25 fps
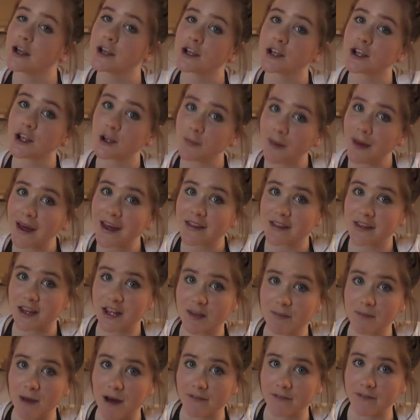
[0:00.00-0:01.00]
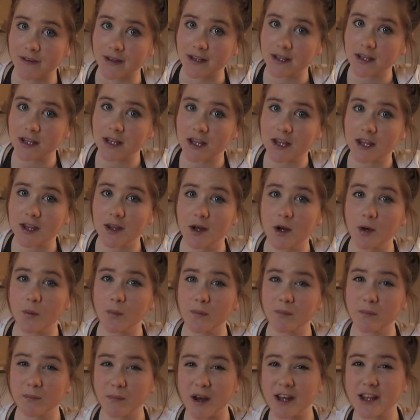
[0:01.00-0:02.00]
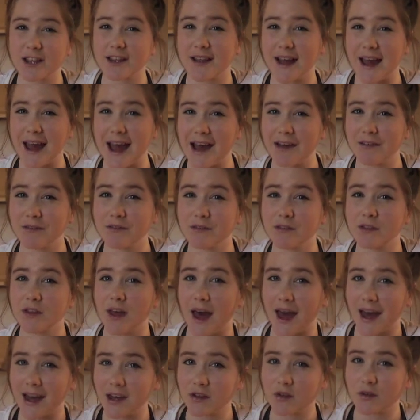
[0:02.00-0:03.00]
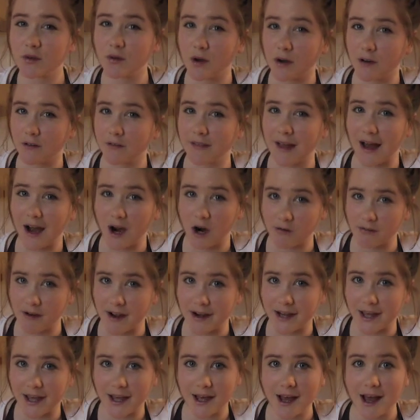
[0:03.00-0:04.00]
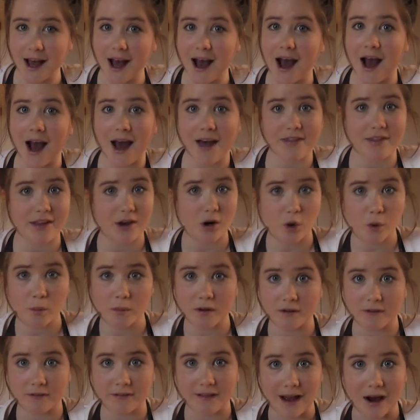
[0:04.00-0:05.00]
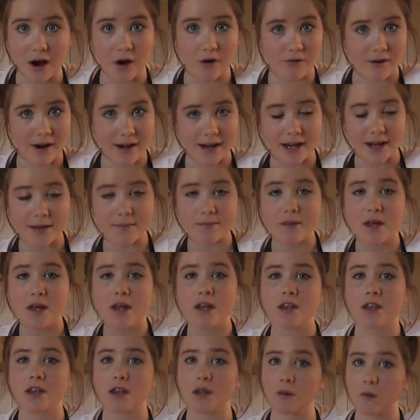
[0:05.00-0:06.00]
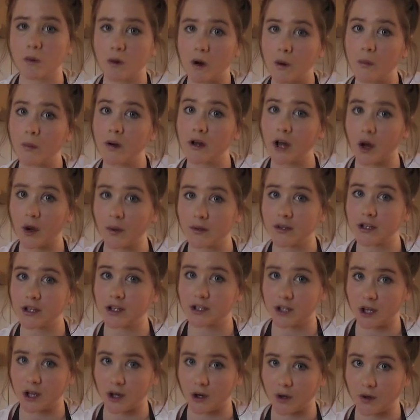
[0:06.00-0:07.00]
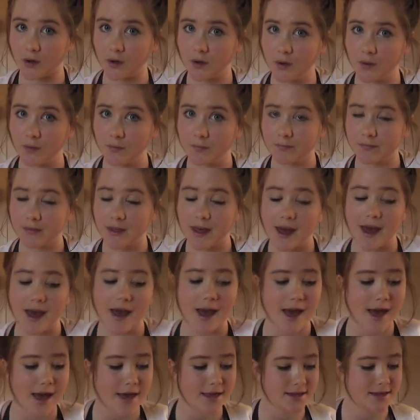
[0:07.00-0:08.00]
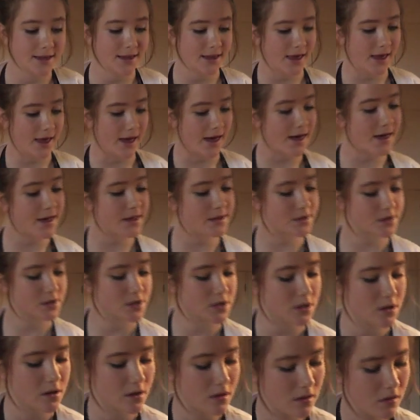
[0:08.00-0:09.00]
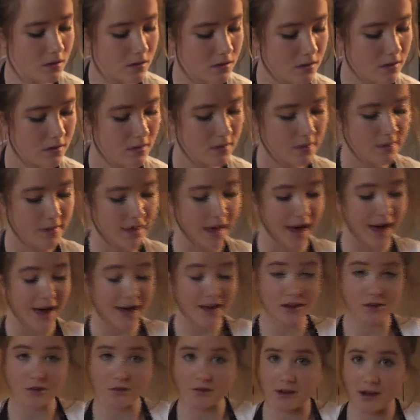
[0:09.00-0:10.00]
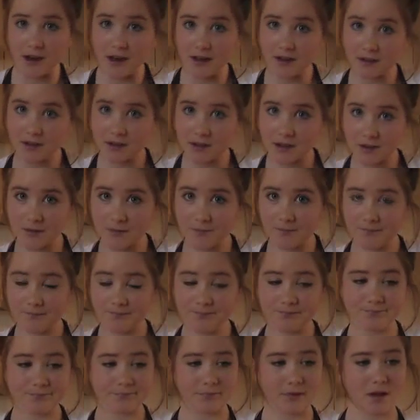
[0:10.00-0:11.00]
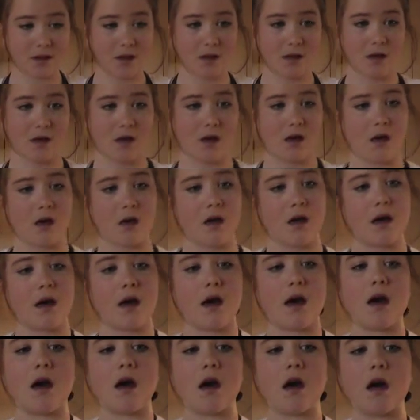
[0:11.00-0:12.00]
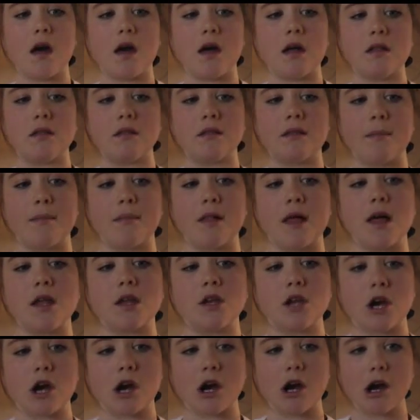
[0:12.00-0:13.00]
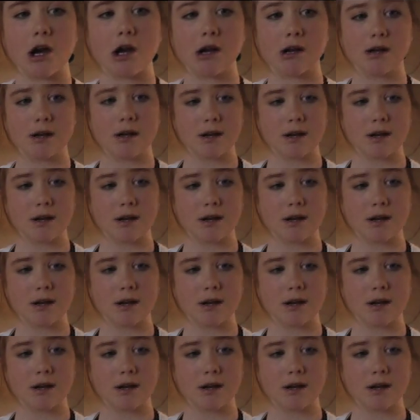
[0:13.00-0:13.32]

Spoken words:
To make these muffins, we must have the hazelnut flour ready and the almond flour ready. So what we're going to do is get the hazelnuts and the blender.